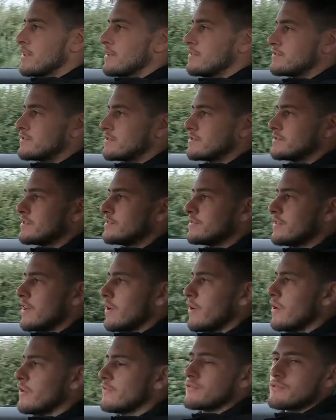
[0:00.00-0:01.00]
Just an
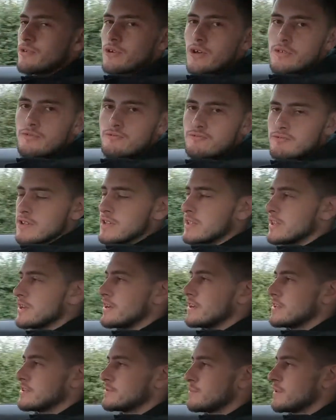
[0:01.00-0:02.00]
overall really
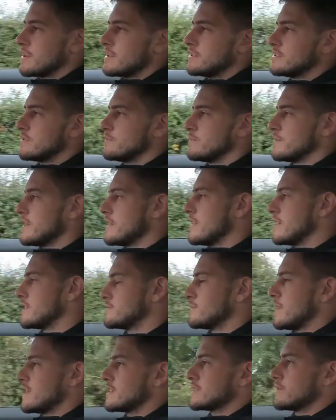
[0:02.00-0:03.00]
nice place to be,
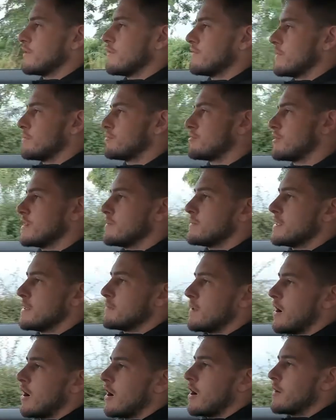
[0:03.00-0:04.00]
especially with the
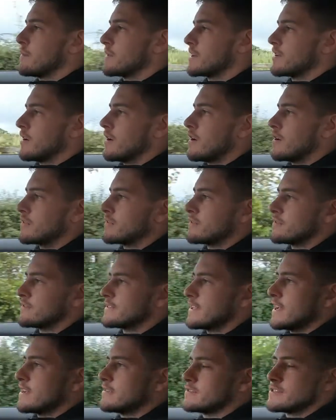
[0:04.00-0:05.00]
premium Harman Kardon
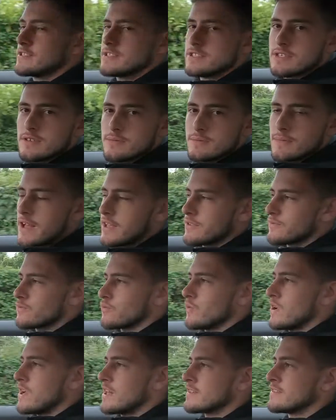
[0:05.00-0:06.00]
sound system as
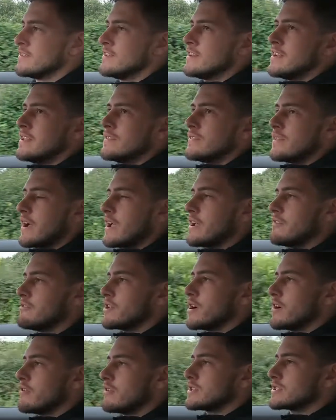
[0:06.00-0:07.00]
well. Now, here at
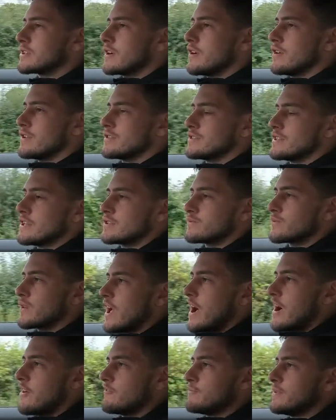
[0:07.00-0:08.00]
RS Car Sales, we
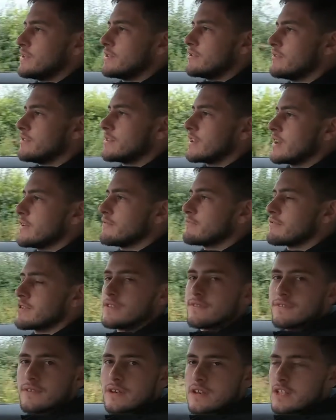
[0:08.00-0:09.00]
have been doing
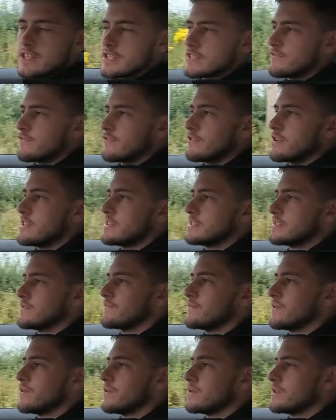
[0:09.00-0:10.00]
deliveries for the last 3 to
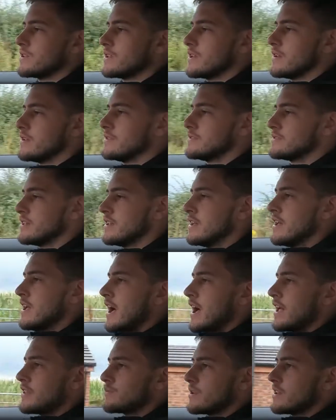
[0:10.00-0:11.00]
4 years,
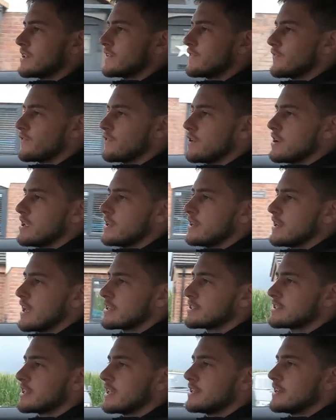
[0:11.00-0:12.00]
as well as free
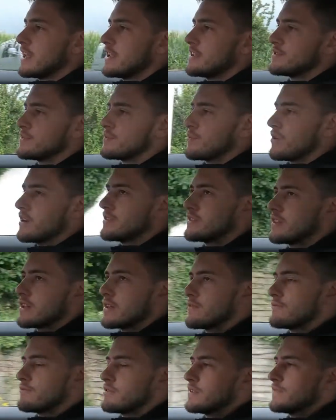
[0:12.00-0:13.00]
next day nationwide
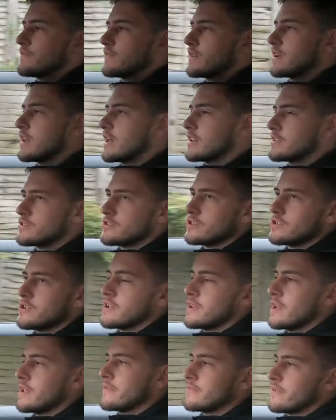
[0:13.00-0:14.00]
deliveries for the last
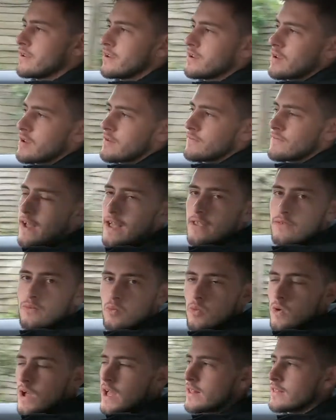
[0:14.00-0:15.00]
year and a half as
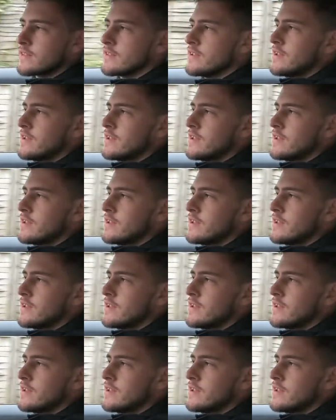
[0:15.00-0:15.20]
well.